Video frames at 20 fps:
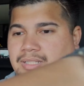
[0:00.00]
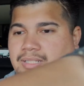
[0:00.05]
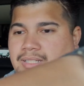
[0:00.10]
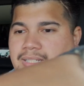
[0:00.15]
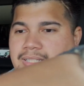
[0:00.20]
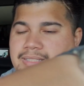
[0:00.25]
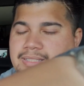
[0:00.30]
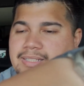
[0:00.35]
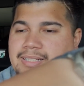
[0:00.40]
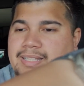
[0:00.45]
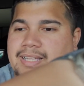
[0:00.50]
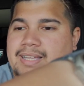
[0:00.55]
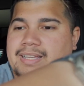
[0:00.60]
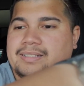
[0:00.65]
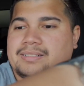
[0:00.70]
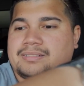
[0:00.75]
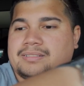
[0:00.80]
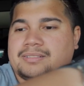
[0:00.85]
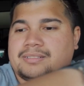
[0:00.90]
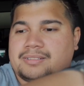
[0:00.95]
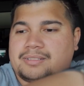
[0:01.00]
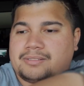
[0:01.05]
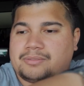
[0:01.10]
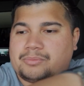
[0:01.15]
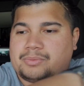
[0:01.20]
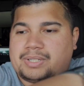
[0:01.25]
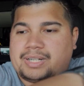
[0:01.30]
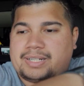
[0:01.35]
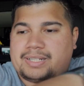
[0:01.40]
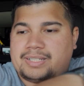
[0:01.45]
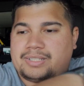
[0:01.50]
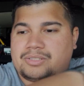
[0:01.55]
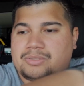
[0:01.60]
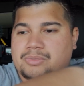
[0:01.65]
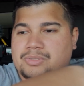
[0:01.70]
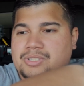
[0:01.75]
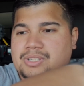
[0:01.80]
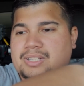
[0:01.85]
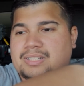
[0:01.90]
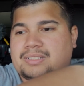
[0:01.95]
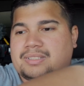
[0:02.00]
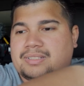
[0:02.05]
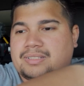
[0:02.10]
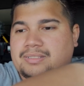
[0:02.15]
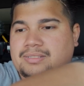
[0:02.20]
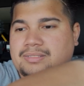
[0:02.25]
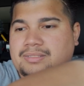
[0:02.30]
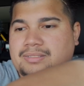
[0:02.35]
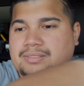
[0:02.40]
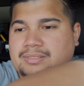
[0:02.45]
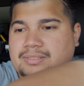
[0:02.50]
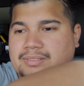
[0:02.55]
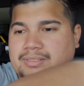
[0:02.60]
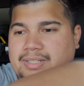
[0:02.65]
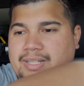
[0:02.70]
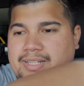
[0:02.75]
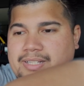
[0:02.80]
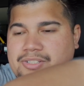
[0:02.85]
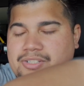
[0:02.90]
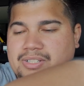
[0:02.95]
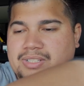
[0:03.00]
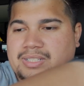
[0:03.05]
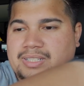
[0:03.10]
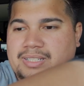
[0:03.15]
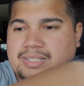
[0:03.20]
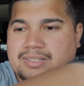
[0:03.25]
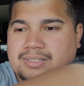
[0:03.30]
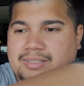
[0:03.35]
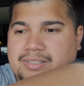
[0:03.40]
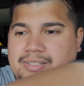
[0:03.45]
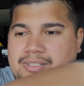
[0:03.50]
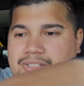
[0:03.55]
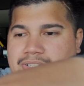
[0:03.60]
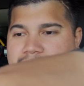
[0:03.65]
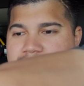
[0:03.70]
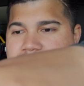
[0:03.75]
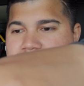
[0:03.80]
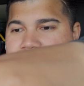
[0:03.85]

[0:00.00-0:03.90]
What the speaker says: And then again, when I need to adjust it, I can just easily adjust